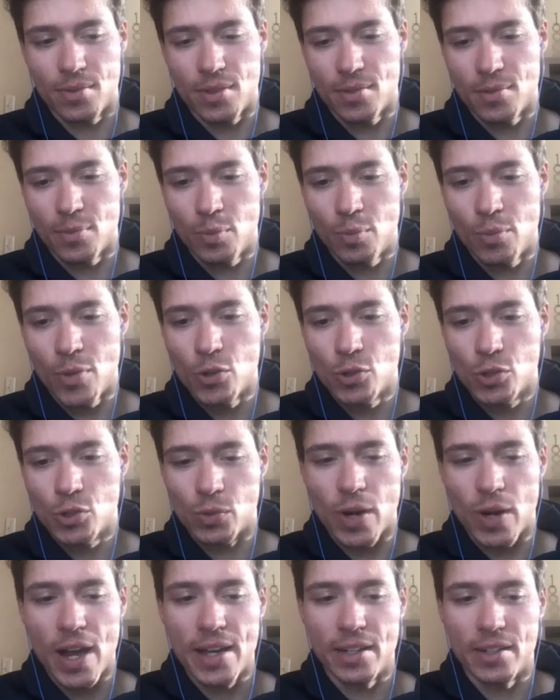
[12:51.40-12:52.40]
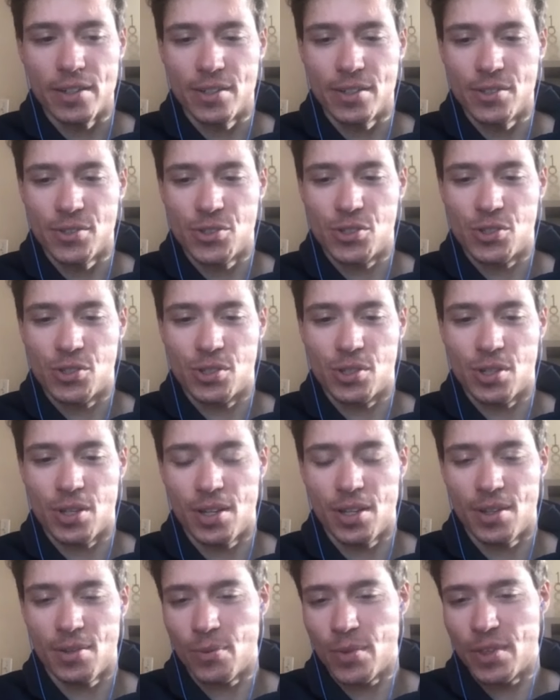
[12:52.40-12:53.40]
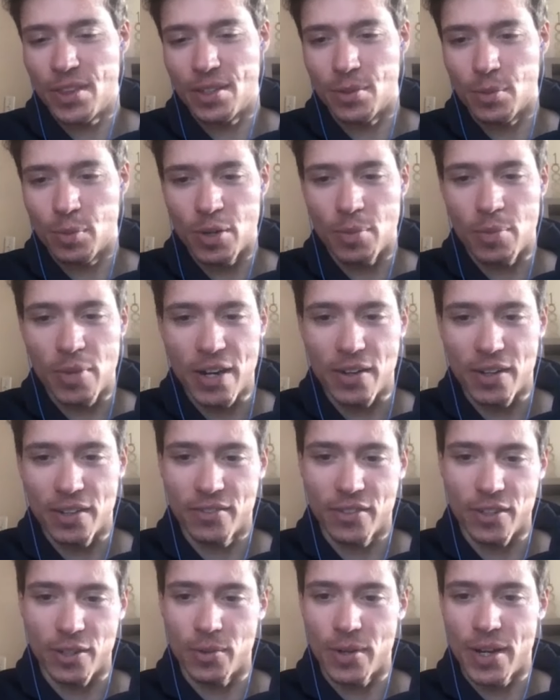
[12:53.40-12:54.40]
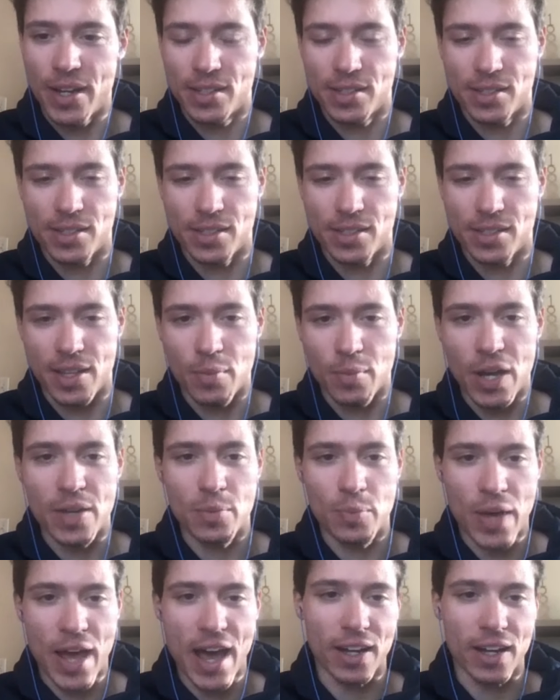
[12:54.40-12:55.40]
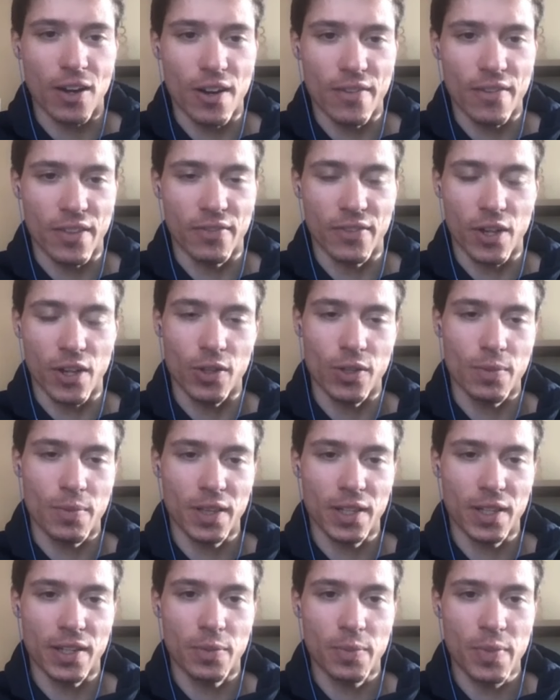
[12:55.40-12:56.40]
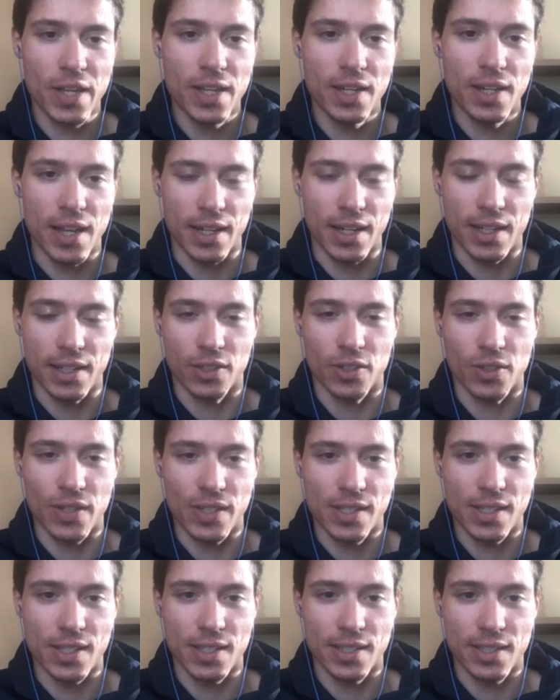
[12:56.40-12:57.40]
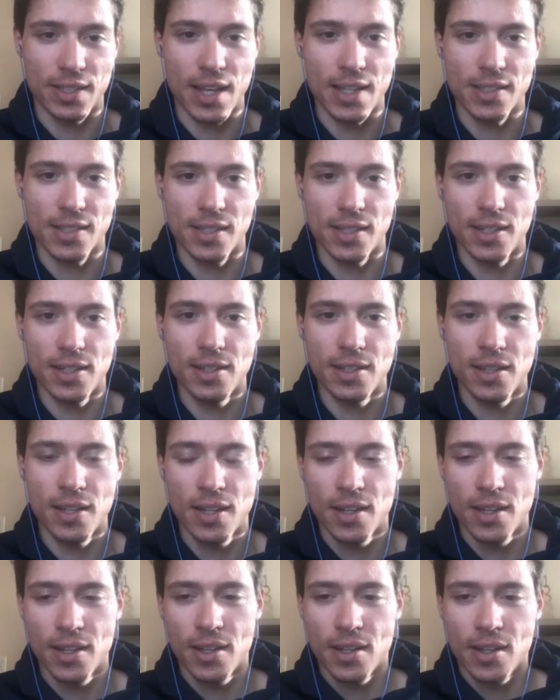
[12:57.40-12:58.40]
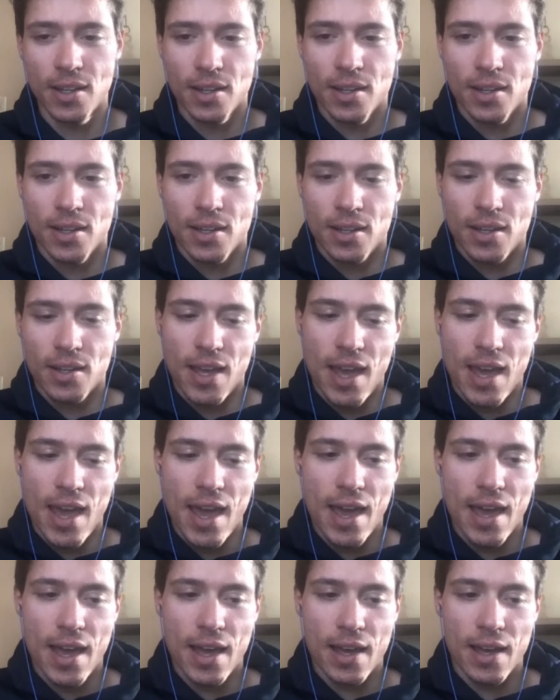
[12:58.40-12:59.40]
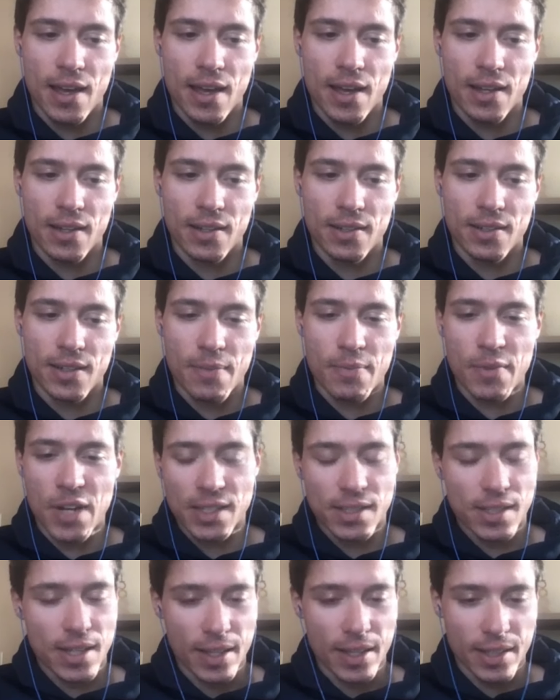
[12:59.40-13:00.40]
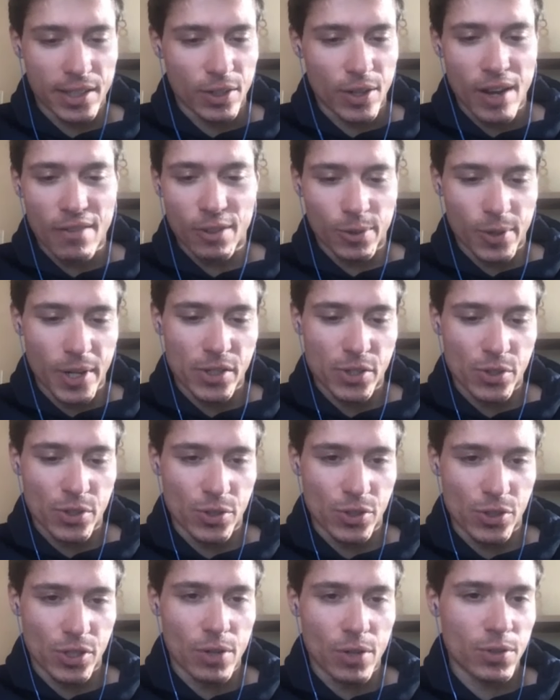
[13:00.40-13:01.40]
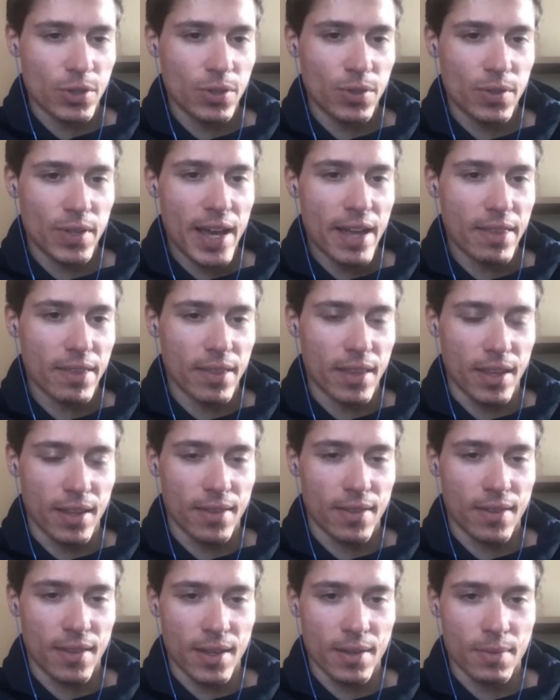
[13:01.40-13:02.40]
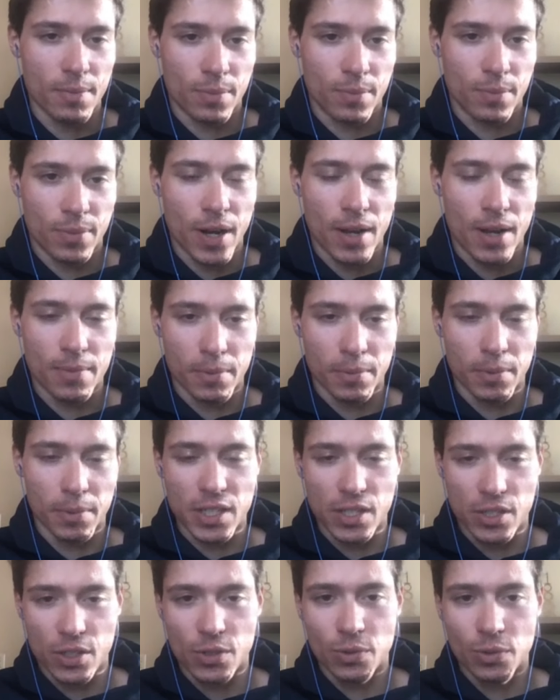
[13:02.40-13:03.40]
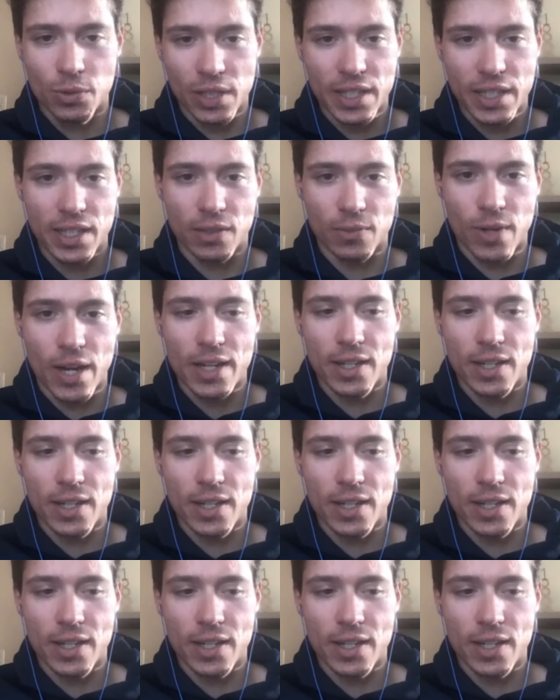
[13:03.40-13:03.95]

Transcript: Most riders, when they're preparing for a race, they might back off the volume a little bit and increase the intensity. And I'm not saying that gravel racers don't do that. They probably do leading right